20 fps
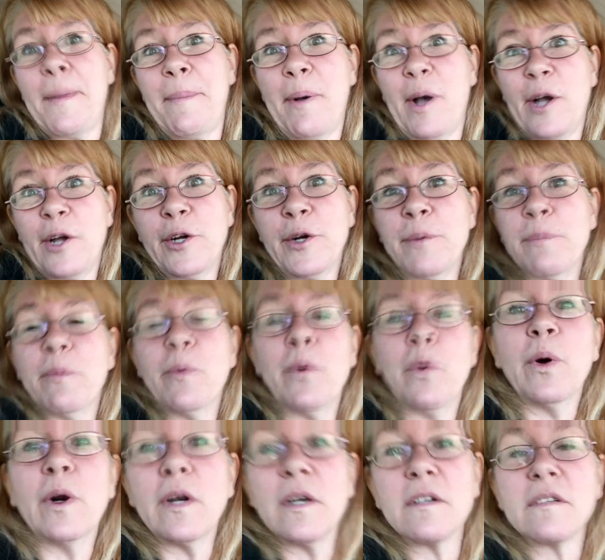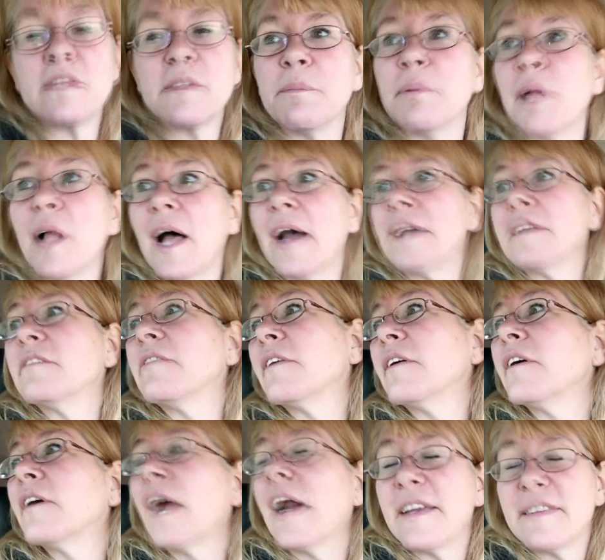I bought her more supplies for
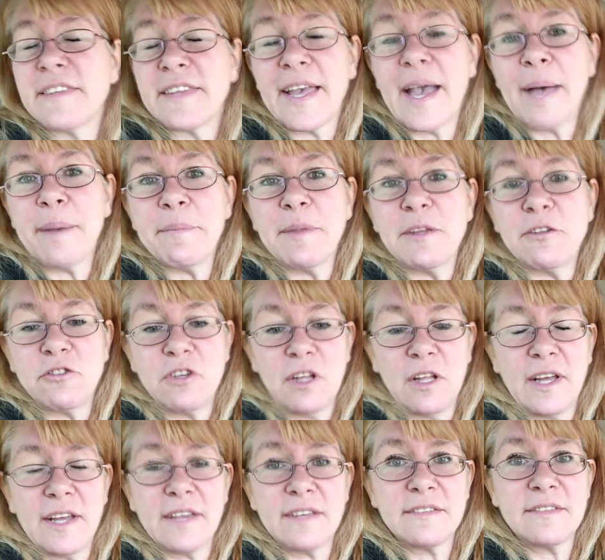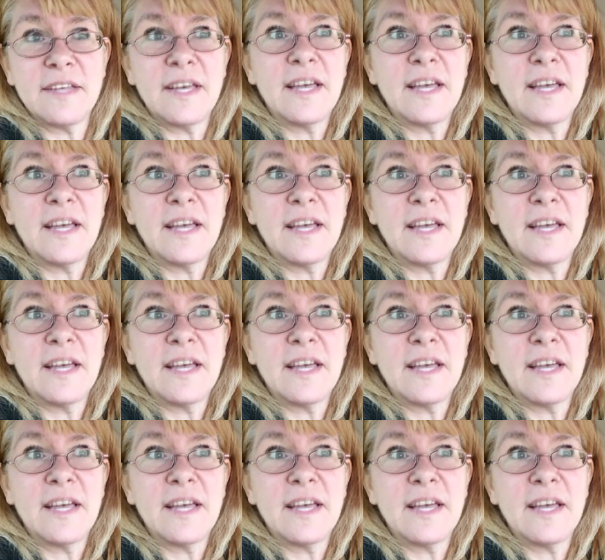her ice cap that she likes.